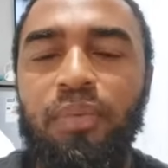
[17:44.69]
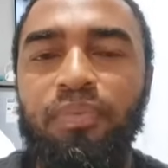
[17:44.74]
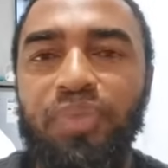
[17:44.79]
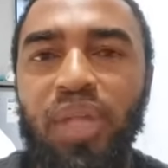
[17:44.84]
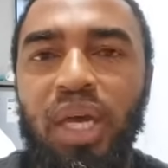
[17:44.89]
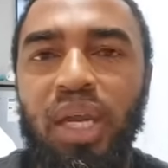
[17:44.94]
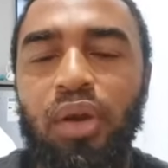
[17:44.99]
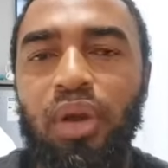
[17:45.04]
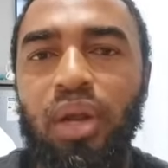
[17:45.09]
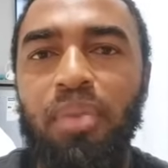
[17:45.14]

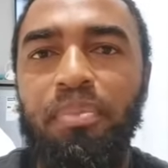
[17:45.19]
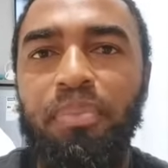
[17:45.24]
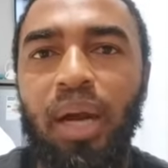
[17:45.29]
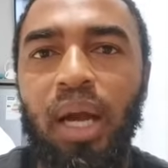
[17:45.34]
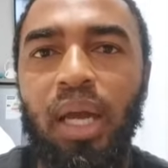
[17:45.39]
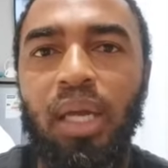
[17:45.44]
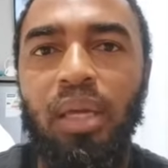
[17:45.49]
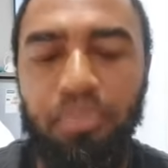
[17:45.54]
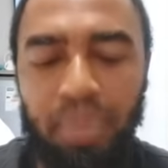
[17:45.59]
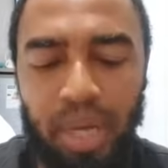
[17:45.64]
that are run
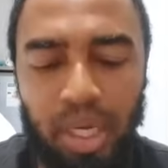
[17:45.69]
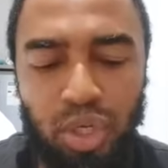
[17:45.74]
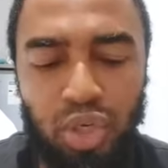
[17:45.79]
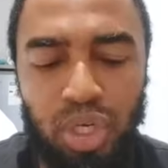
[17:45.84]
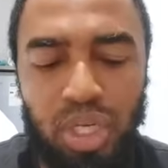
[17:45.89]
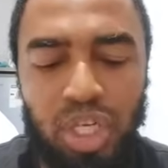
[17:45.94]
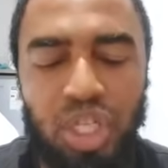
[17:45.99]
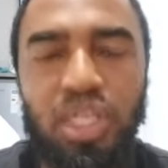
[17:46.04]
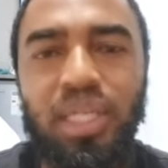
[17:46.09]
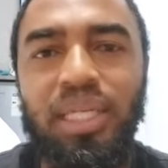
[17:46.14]
by by
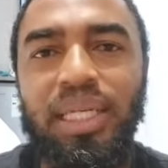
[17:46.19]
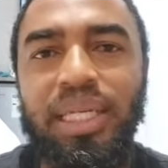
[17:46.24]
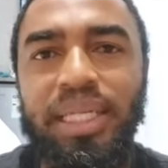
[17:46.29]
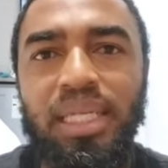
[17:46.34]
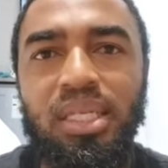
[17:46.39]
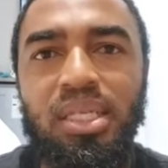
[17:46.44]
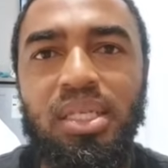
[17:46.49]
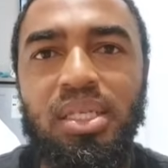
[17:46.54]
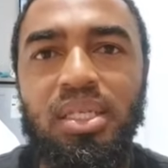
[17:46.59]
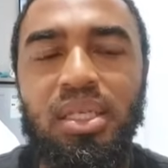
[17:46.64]
traditional
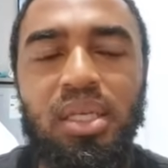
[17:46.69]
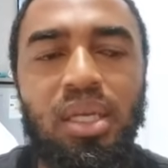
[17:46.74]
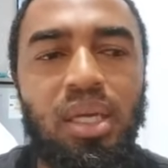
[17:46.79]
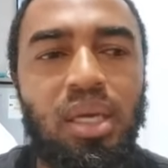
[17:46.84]
leaders